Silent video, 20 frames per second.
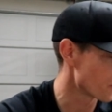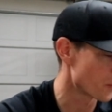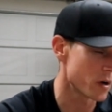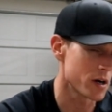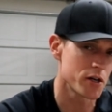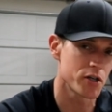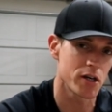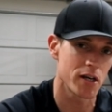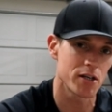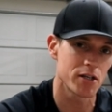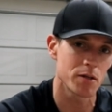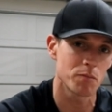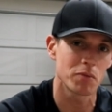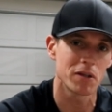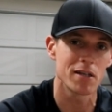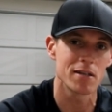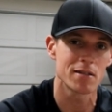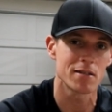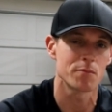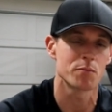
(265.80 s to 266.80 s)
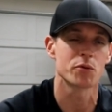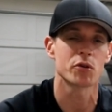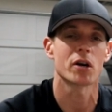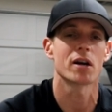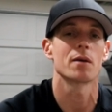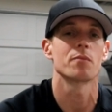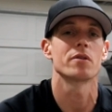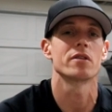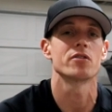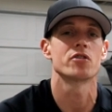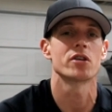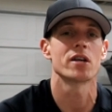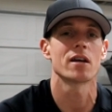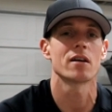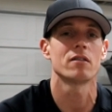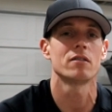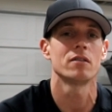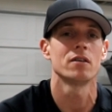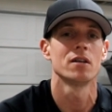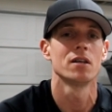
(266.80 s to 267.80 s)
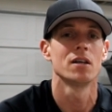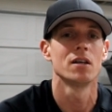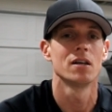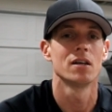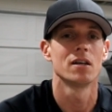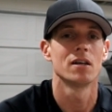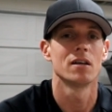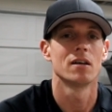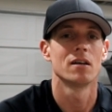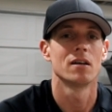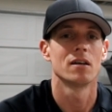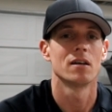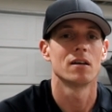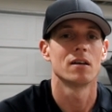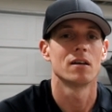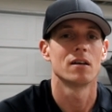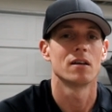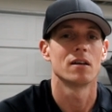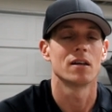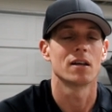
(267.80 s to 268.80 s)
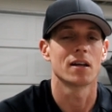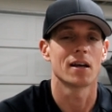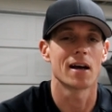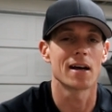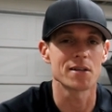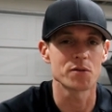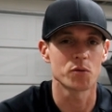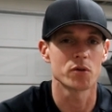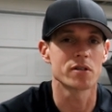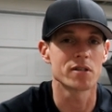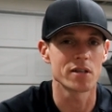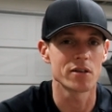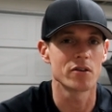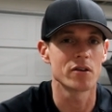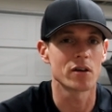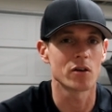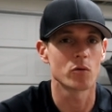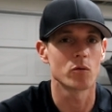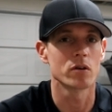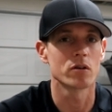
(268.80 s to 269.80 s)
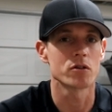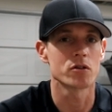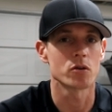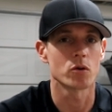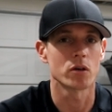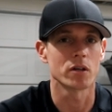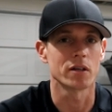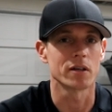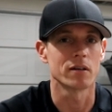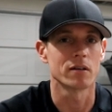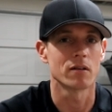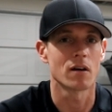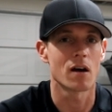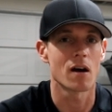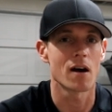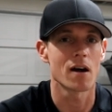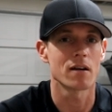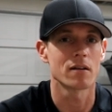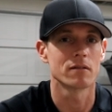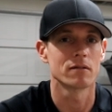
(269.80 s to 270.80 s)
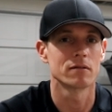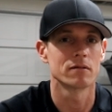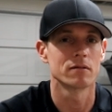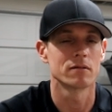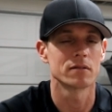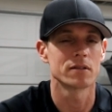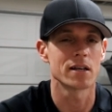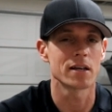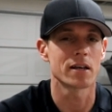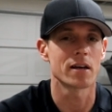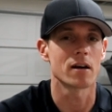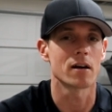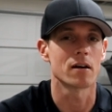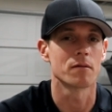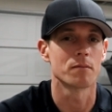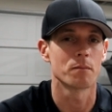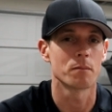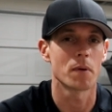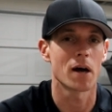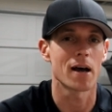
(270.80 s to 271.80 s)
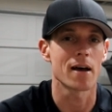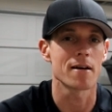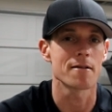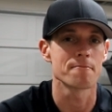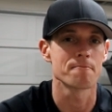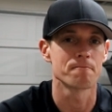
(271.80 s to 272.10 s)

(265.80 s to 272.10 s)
appreciate you. Please subscribe to the channel. Guys, we'll see you here real shortly. All right? Take care. Bye.